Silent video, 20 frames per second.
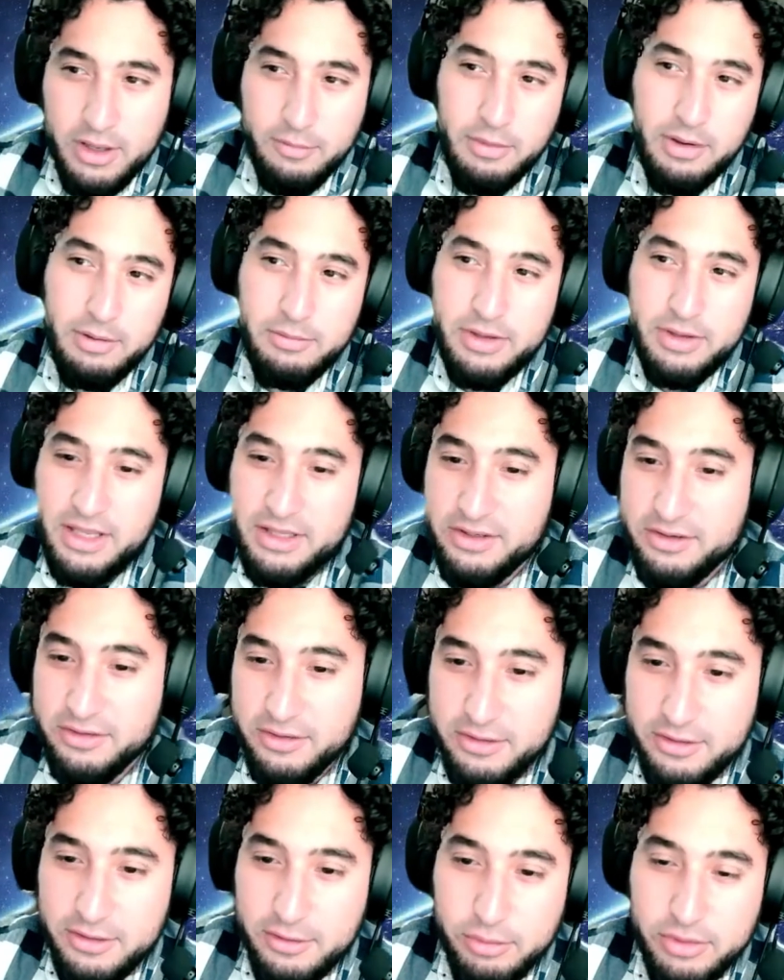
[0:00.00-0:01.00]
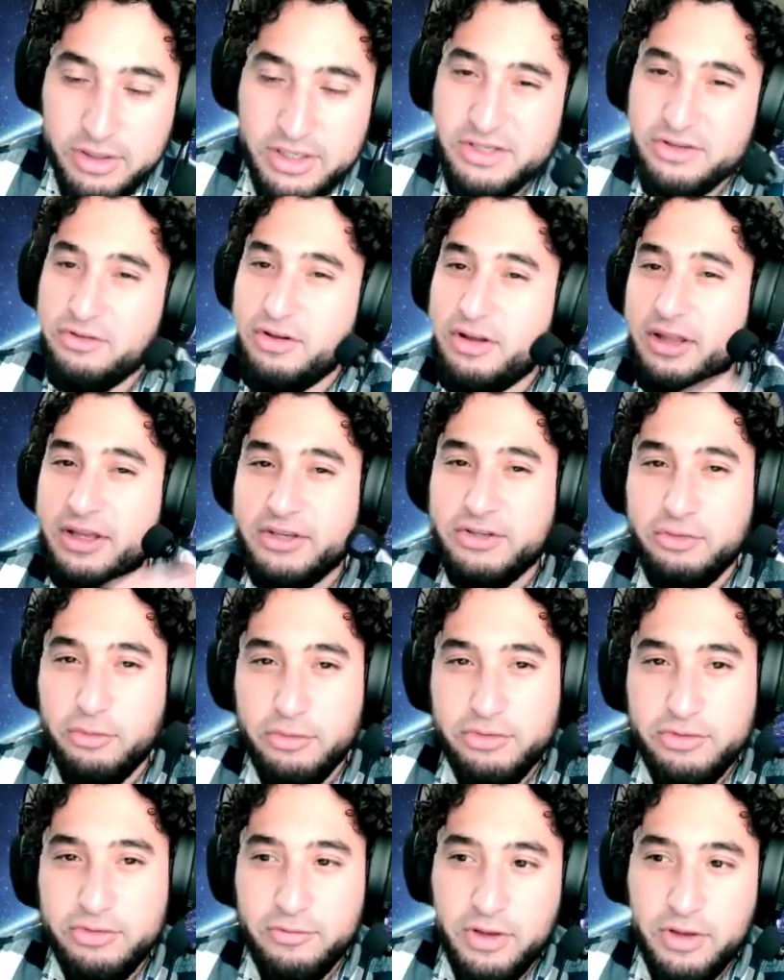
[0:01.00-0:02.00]
Maybe not to because you know how like
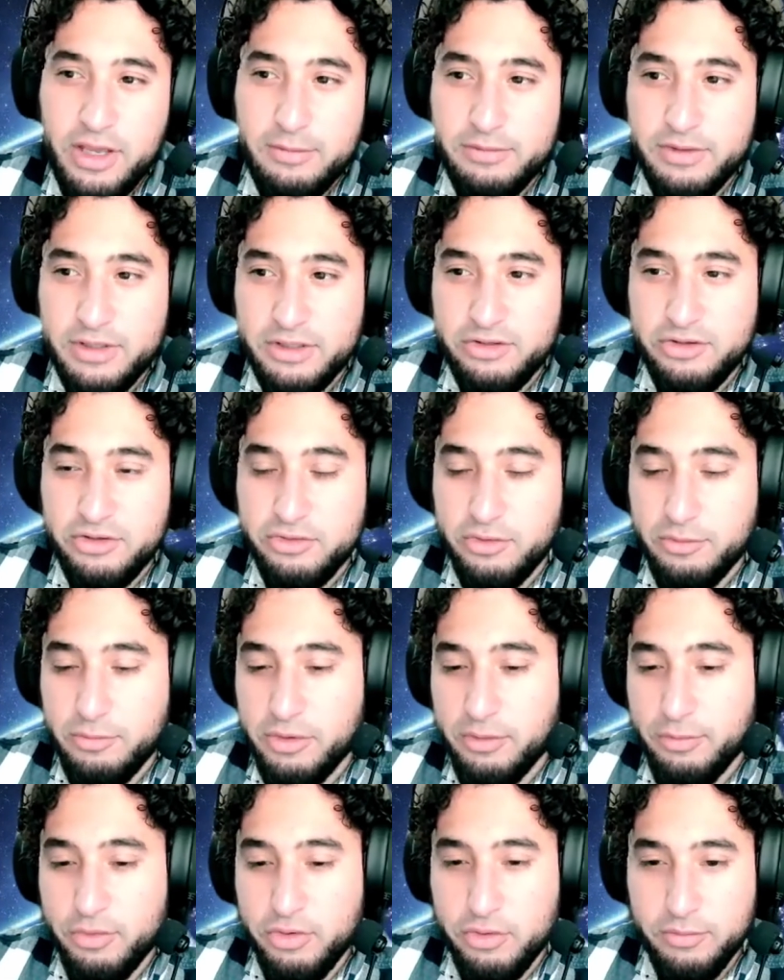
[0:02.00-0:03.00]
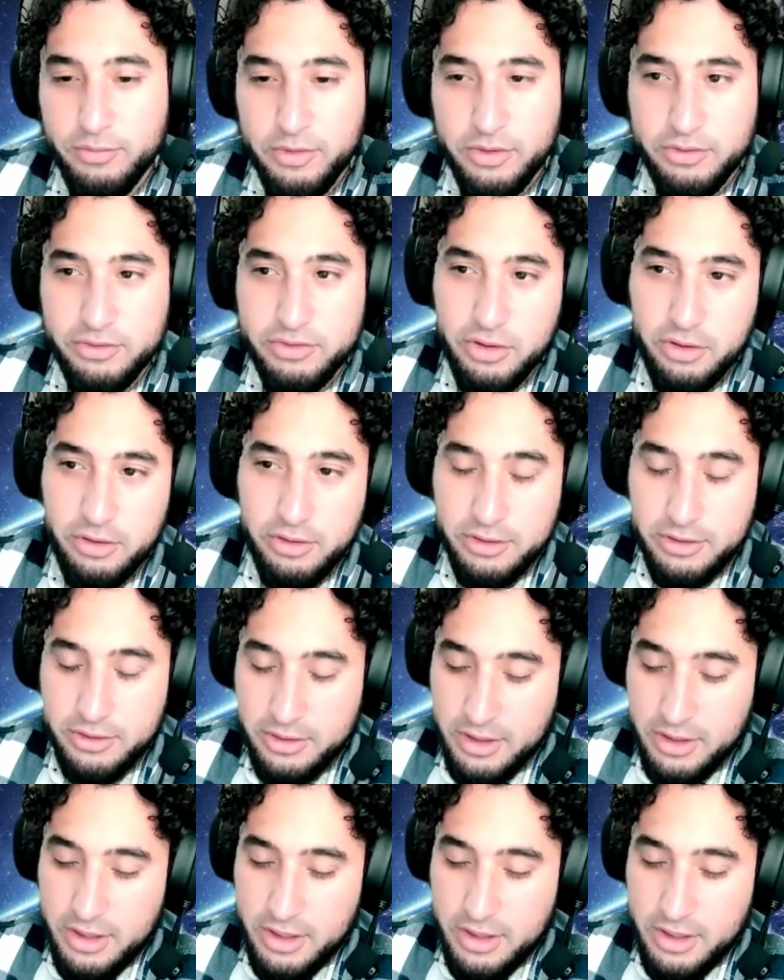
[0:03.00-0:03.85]
story-driven games like Detroit Become Human or Uncharted.